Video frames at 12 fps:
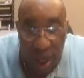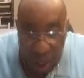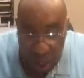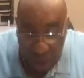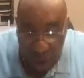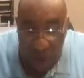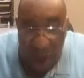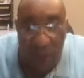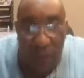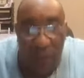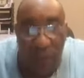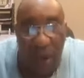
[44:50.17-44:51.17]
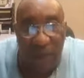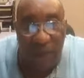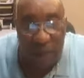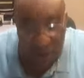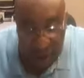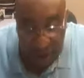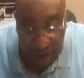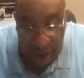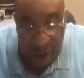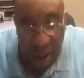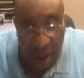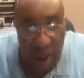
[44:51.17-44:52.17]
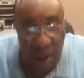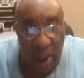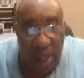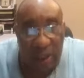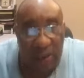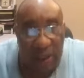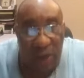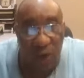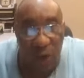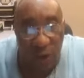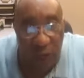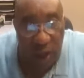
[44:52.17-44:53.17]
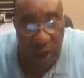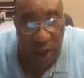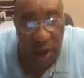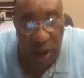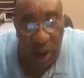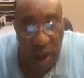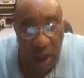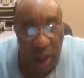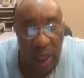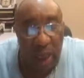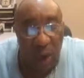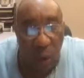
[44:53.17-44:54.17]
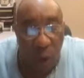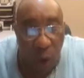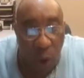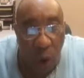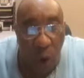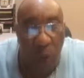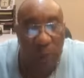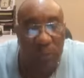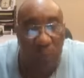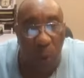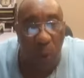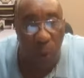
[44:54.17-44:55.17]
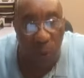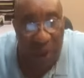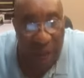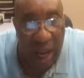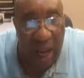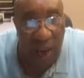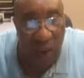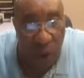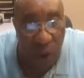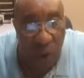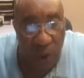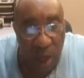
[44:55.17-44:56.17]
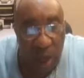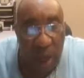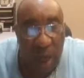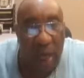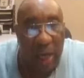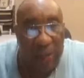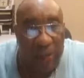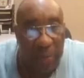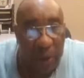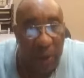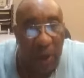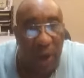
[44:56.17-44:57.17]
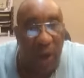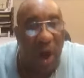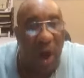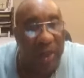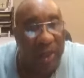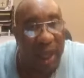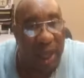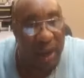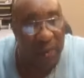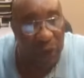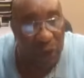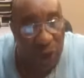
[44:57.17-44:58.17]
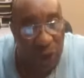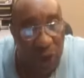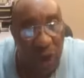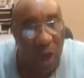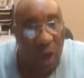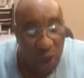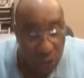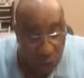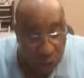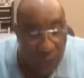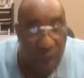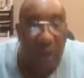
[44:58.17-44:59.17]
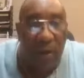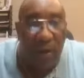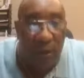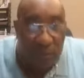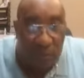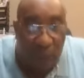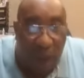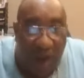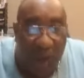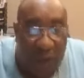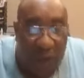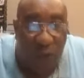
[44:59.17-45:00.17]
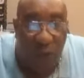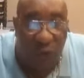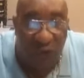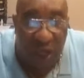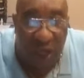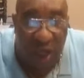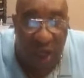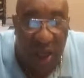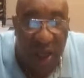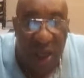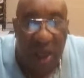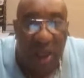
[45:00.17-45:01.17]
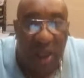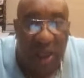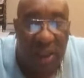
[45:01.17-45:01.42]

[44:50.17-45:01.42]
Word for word: and you got prophets here that are sitting over here that the oil was poured down on and the Spirit of God came to. You got the prophets over here that